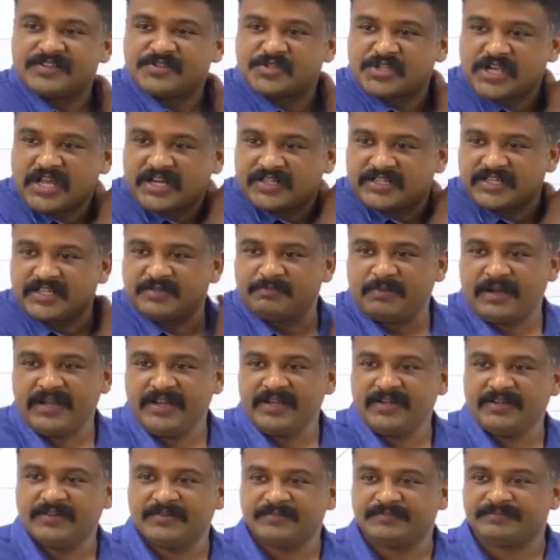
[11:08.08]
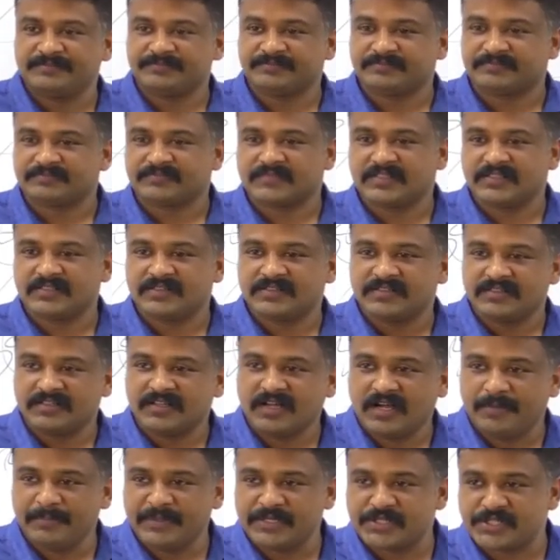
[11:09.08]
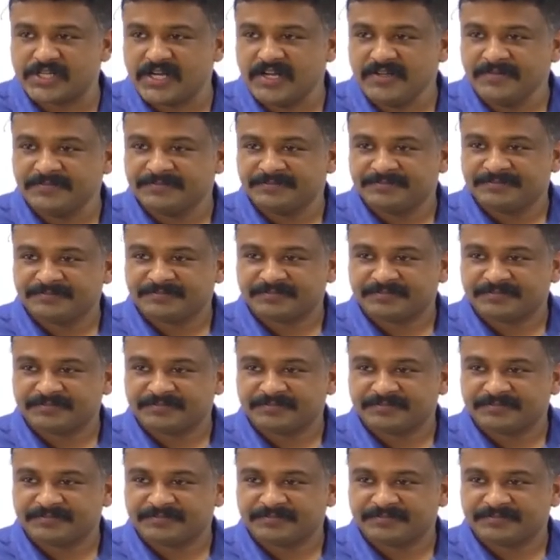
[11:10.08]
chartered by Amit Shah.